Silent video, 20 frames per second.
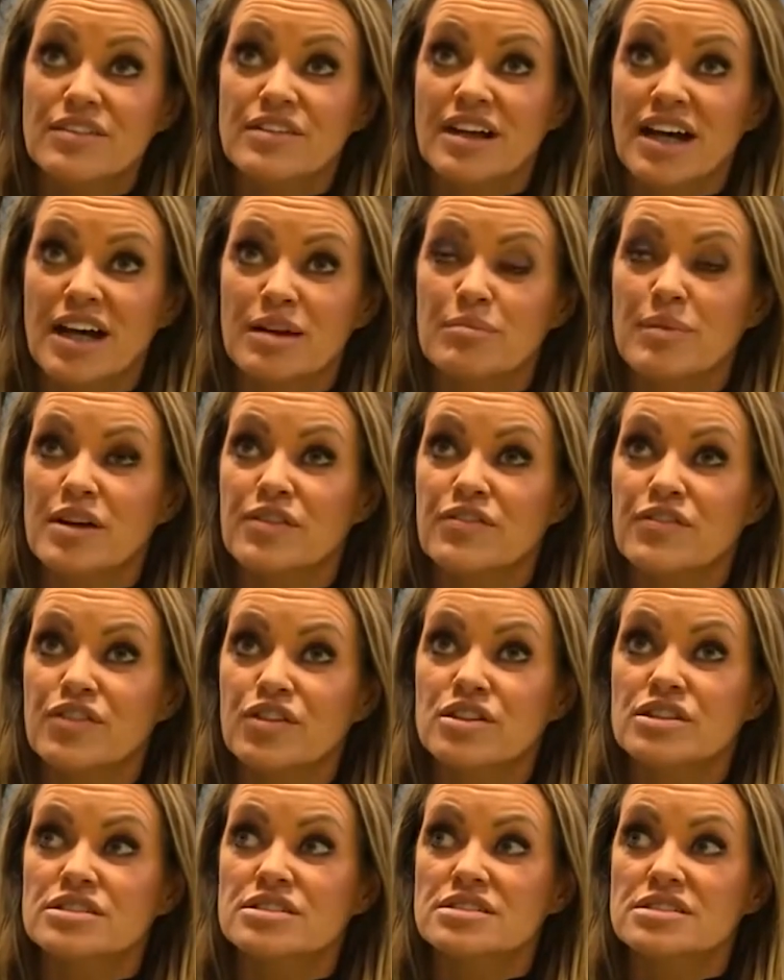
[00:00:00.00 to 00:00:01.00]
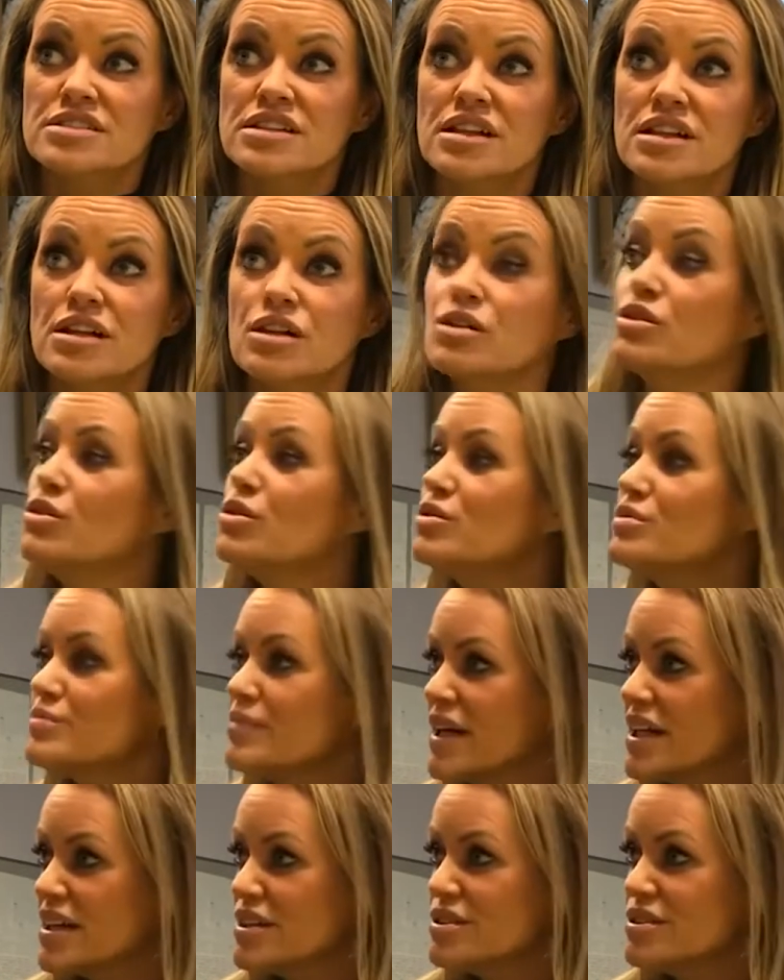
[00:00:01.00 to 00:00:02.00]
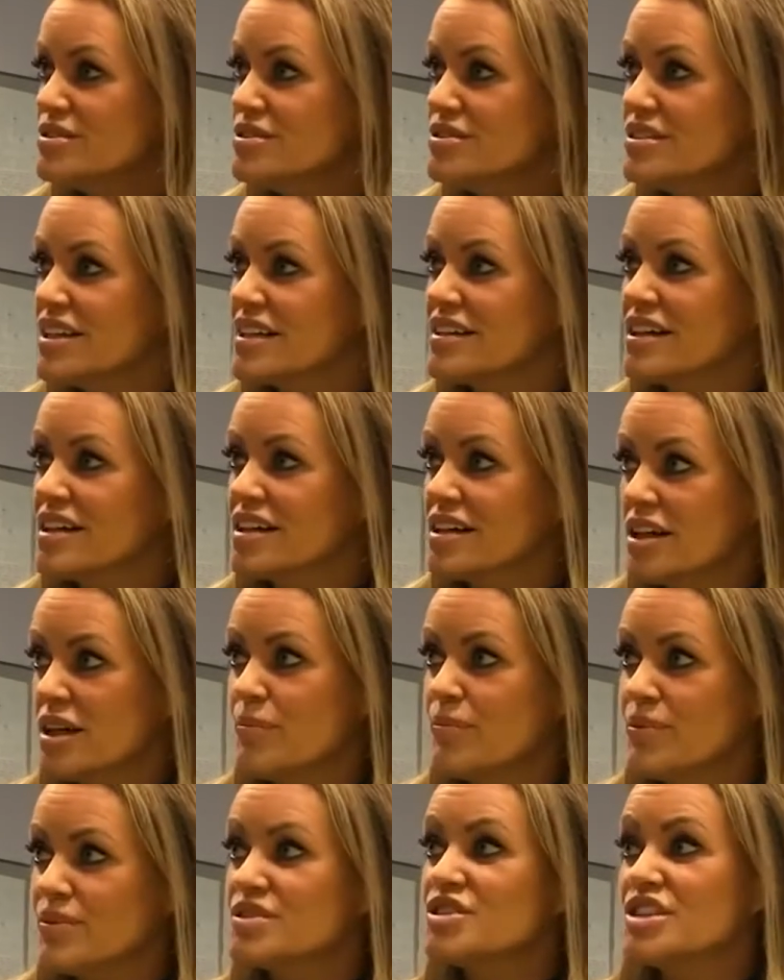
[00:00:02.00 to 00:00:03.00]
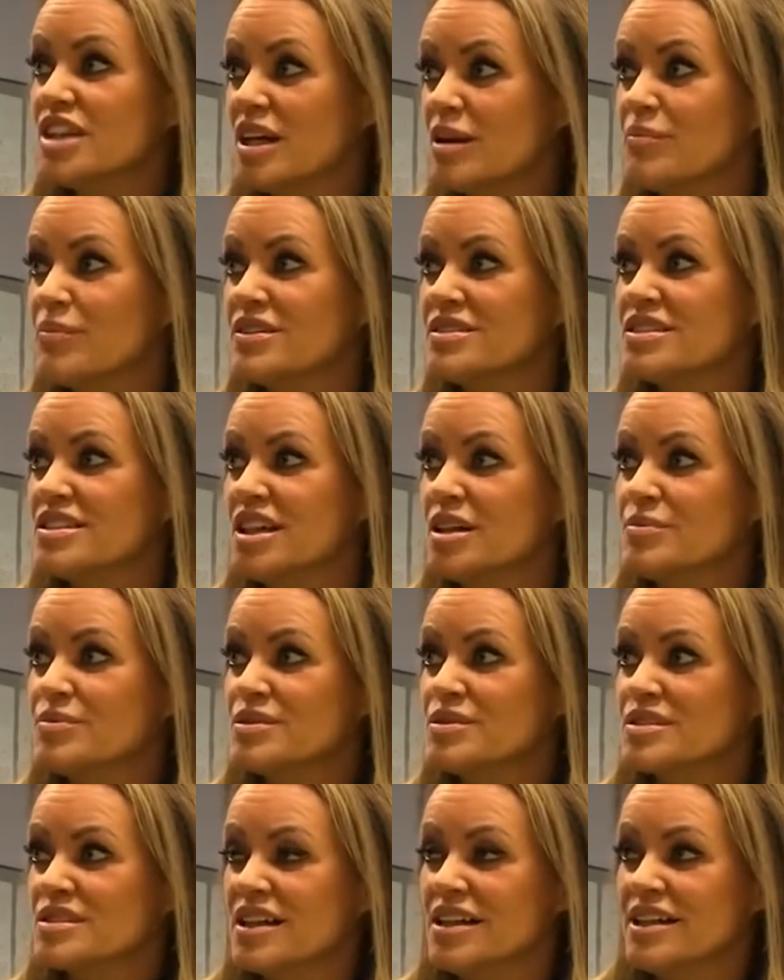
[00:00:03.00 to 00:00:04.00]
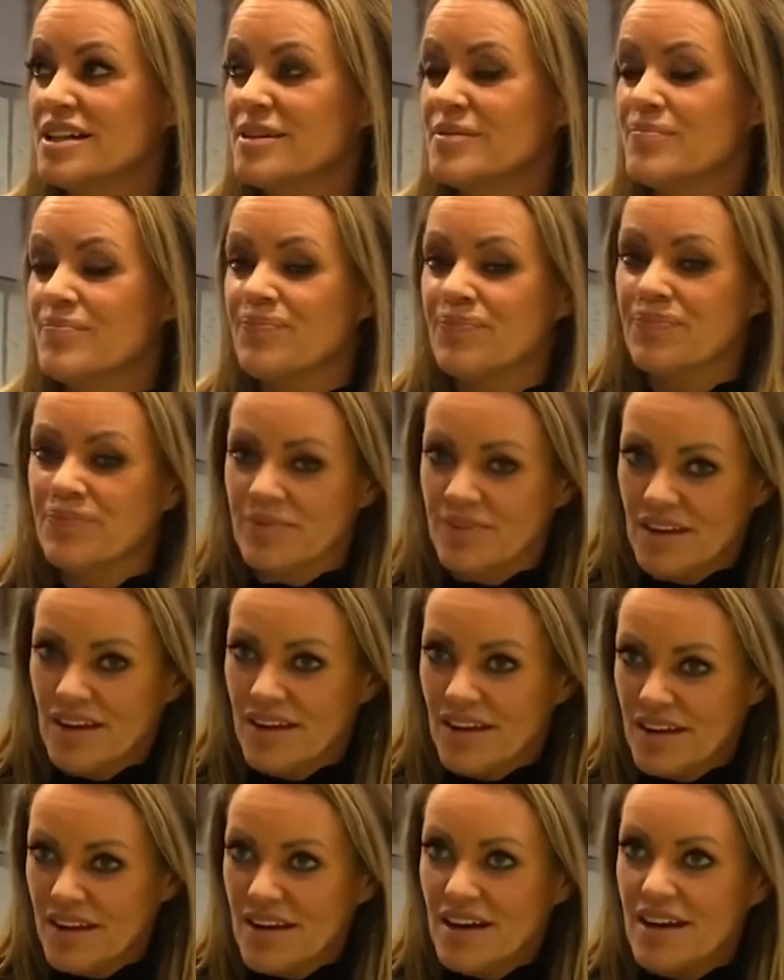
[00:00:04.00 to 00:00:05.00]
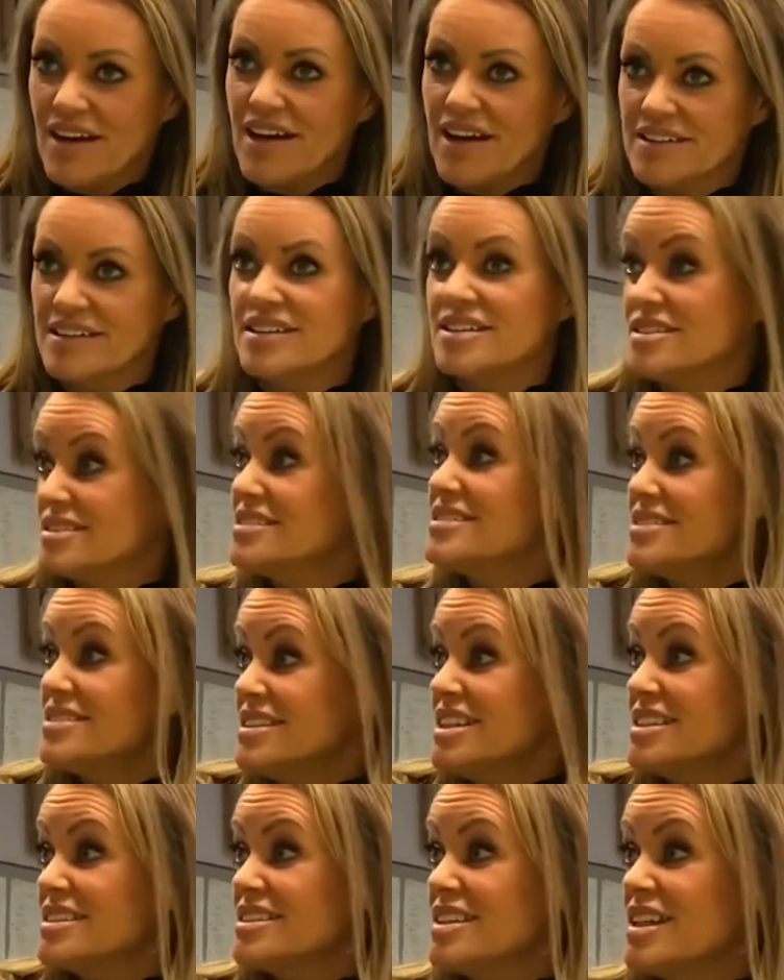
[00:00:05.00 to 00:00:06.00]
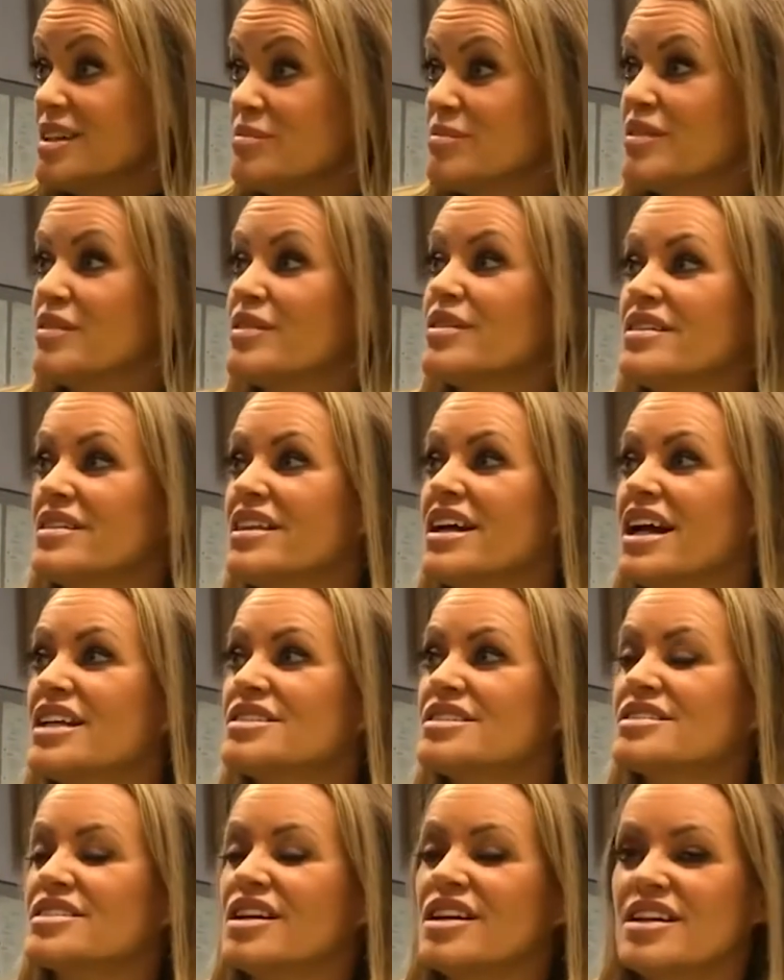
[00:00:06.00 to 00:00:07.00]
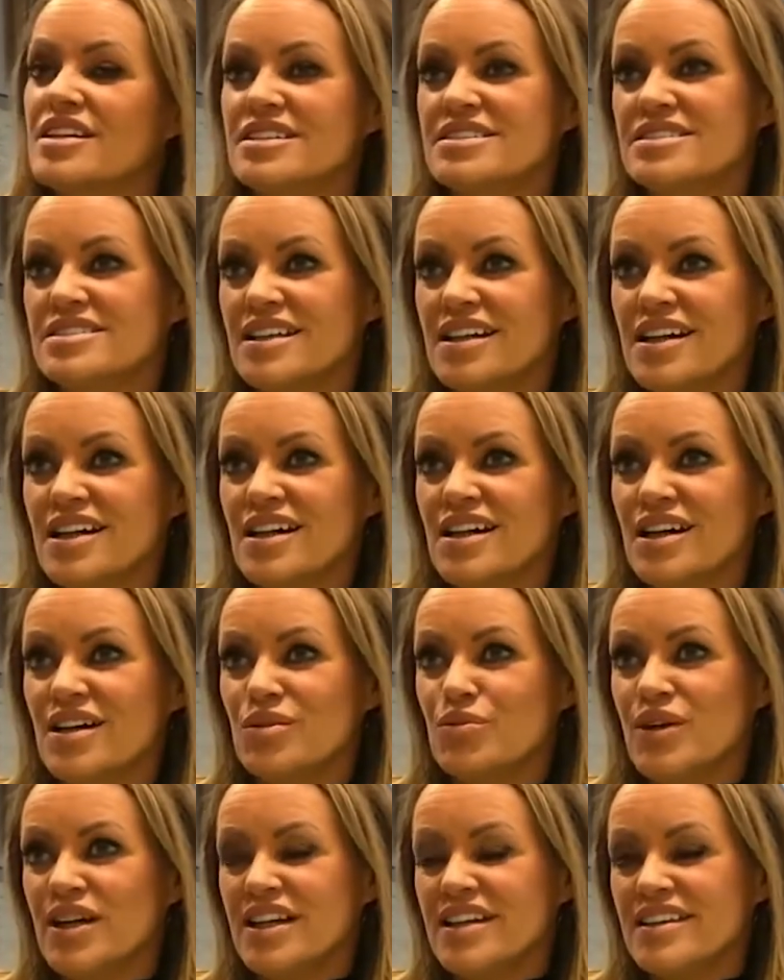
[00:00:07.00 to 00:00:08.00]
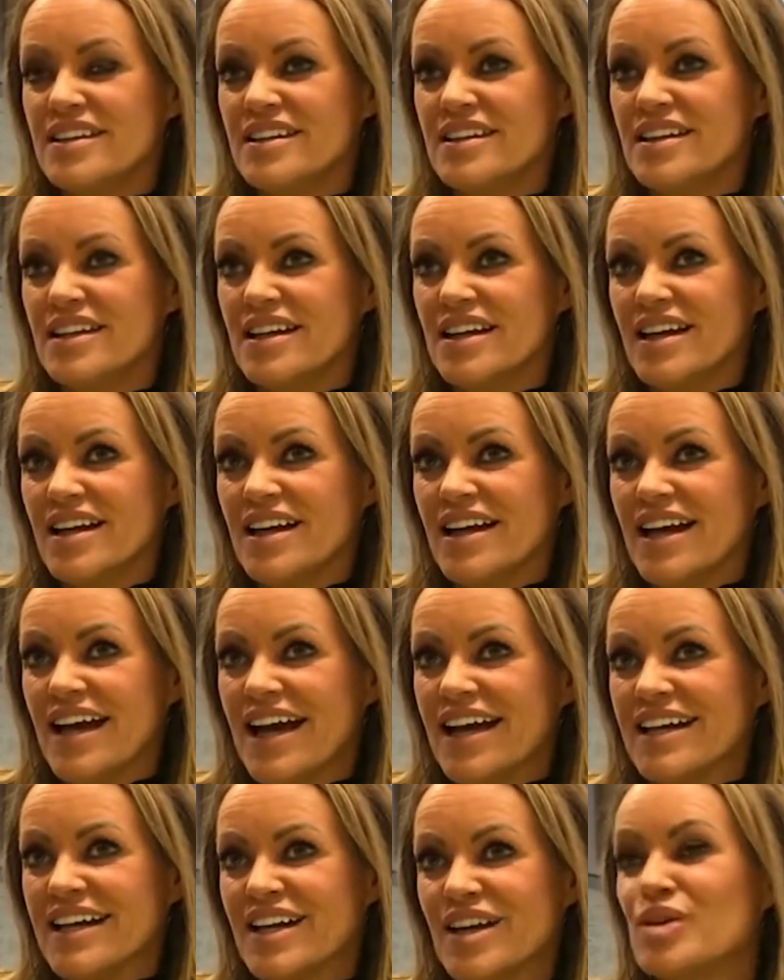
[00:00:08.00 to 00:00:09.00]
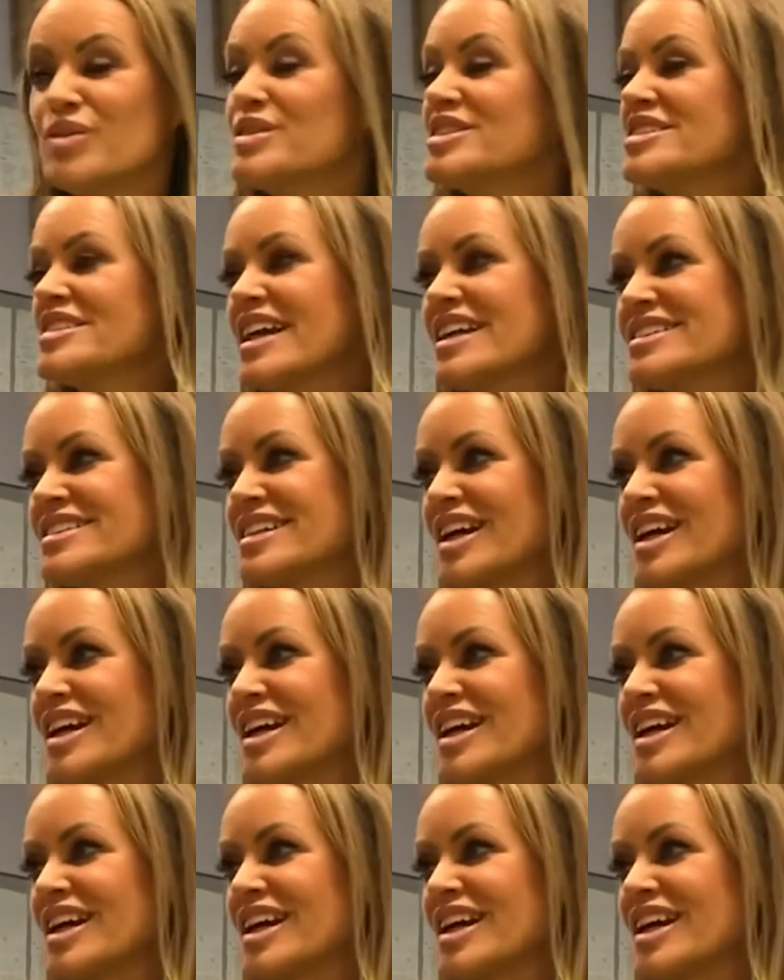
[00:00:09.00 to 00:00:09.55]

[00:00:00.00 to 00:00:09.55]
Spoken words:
I had my first gold medal at the club championships at this team that I started with. And it always tastes